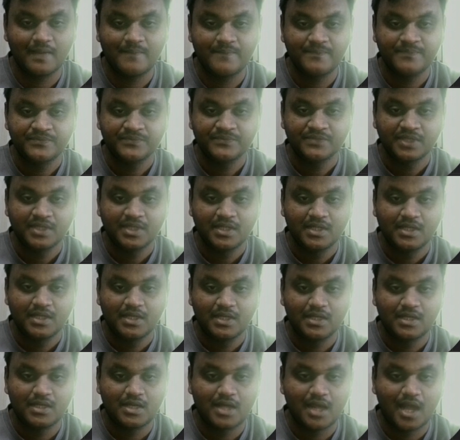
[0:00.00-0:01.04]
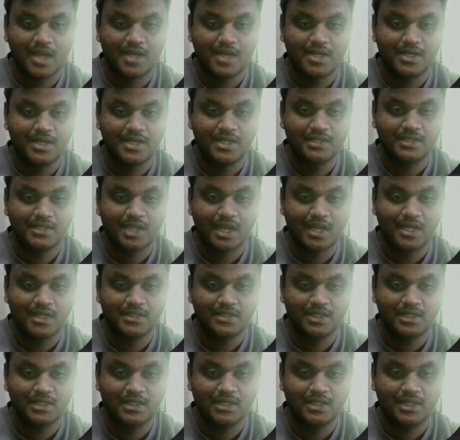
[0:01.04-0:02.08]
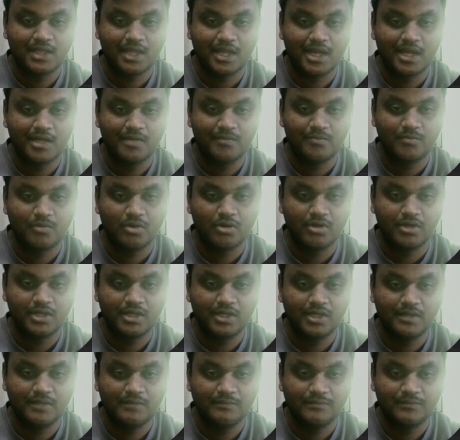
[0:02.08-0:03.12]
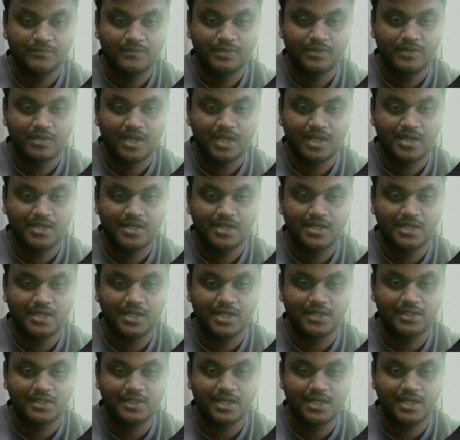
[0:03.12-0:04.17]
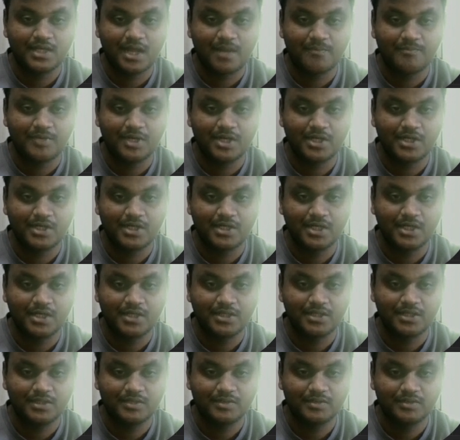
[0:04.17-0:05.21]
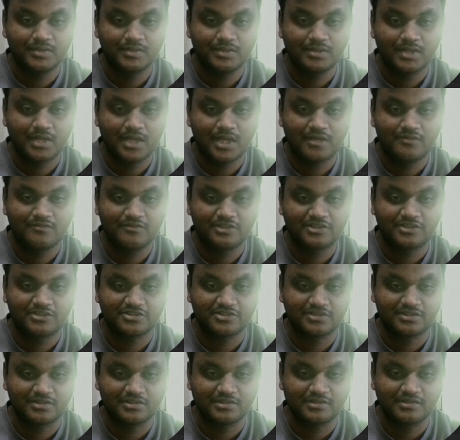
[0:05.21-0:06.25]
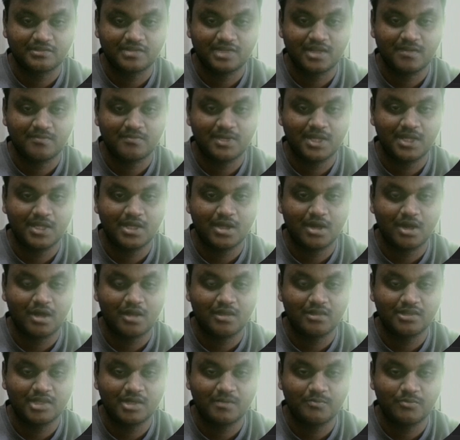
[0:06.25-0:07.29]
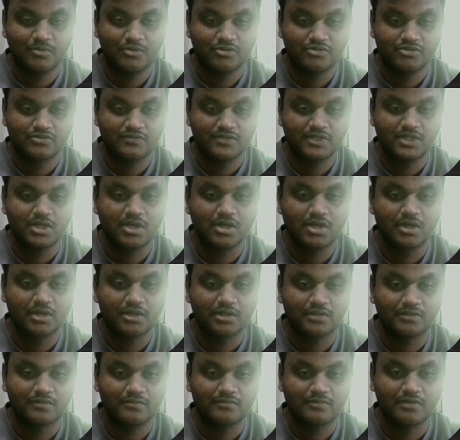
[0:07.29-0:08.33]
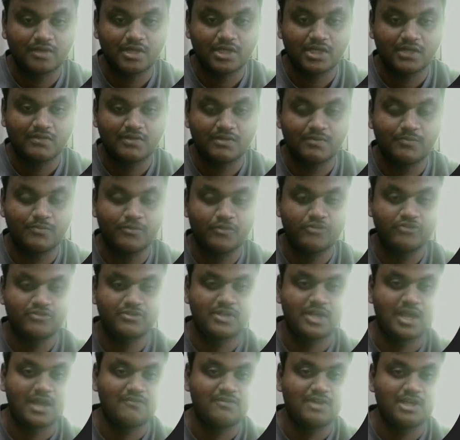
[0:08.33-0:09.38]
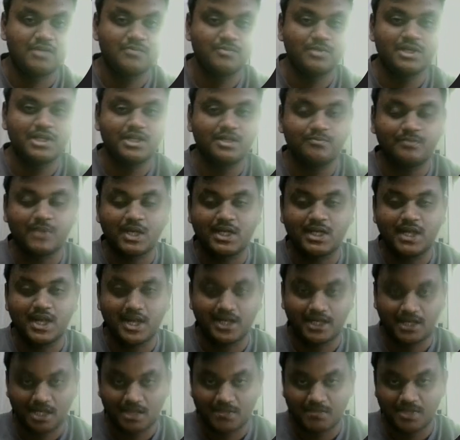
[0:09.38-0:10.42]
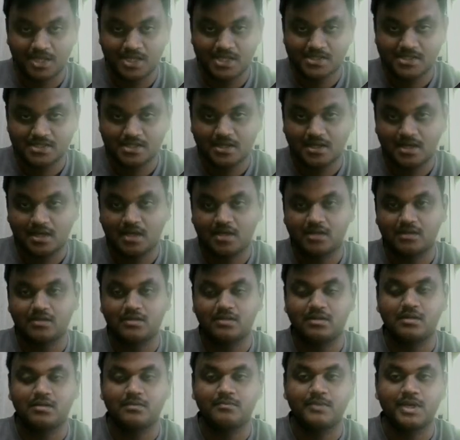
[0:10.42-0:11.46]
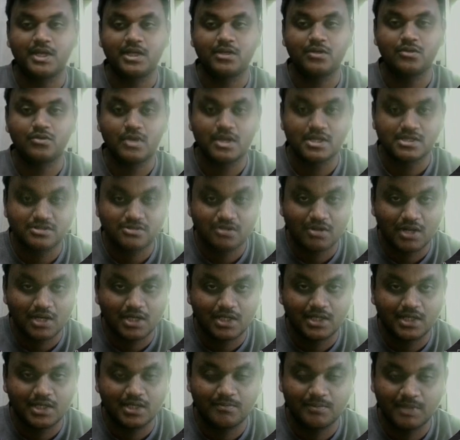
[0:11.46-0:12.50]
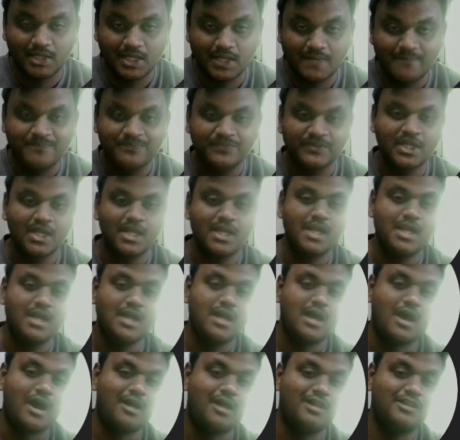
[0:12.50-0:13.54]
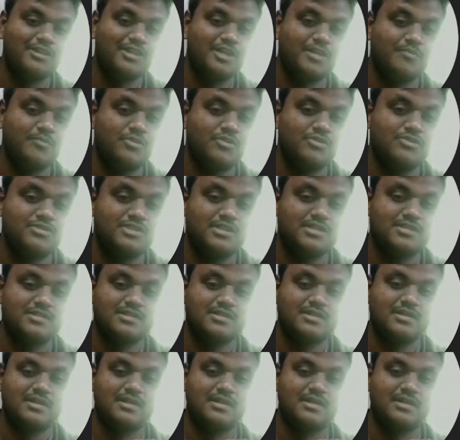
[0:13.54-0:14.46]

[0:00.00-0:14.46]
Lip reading: a ID, title, and body, and created it, updated it, and version. Same like all the post we got. whatever post available in my database or my NoSQL DB, all the post is